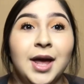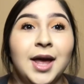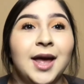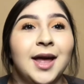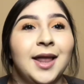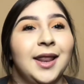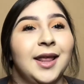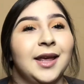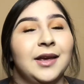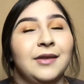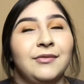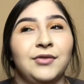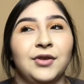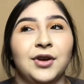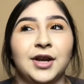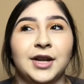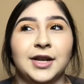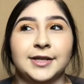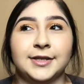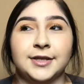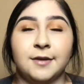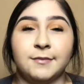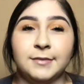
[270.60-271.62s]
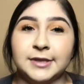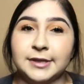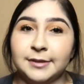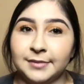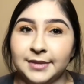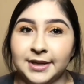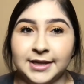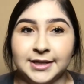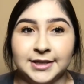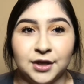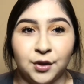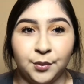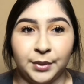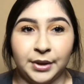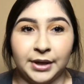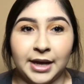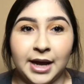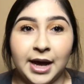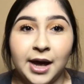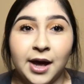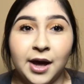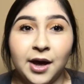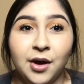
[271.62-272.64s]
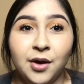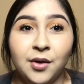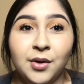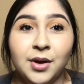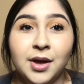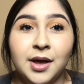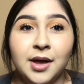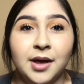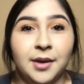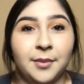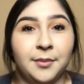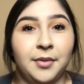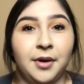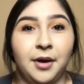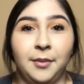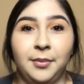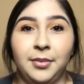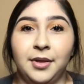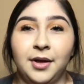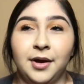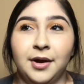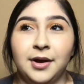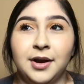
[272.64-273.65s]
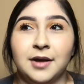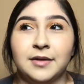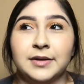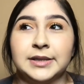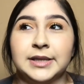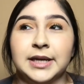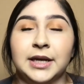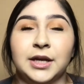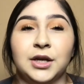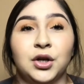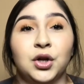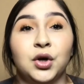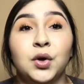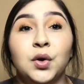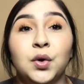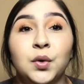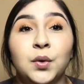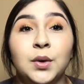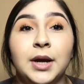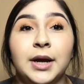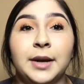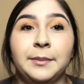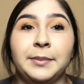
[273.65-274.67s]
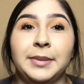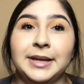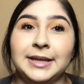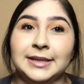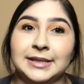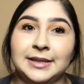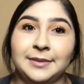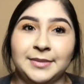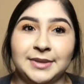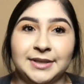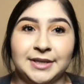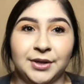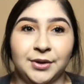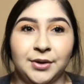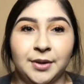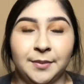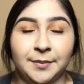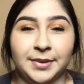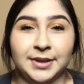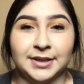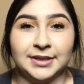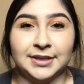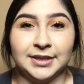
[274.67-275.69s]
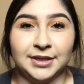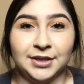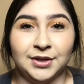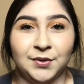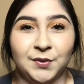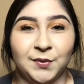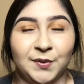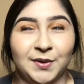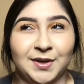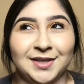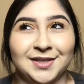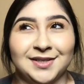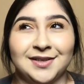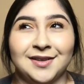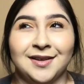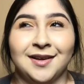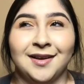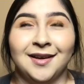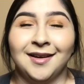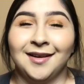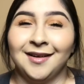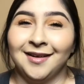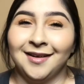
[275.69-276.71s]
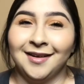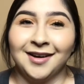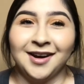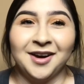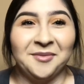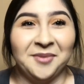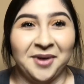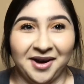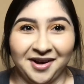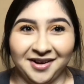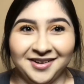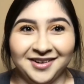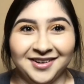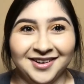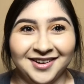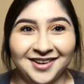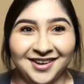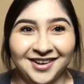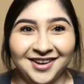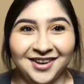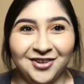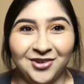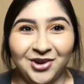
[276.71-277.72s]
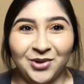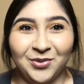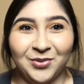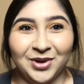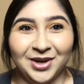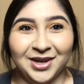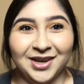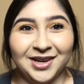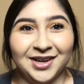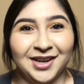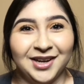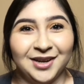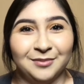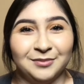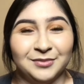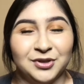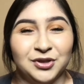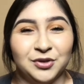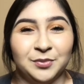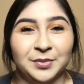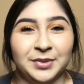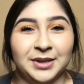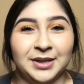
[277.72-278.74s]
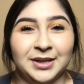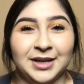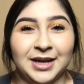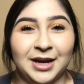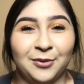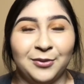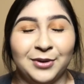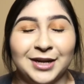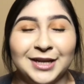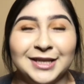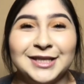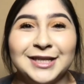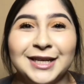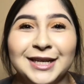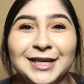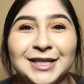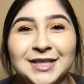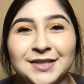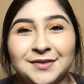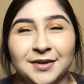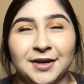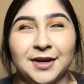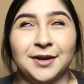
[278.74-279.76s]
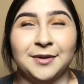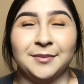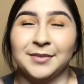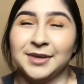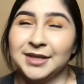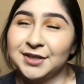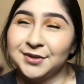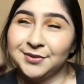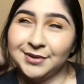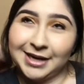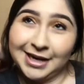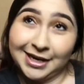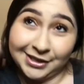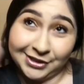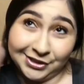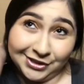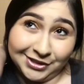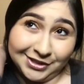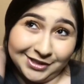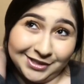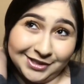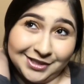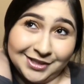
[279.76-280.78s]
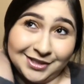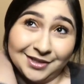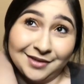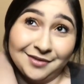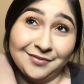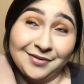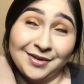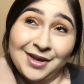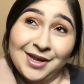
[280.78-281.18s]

like, if you're gonna tell me something, tell me now, blah blah. And I was like, no, like, please let me tell you in person, because come on, I wanted to see his reaction and stuff.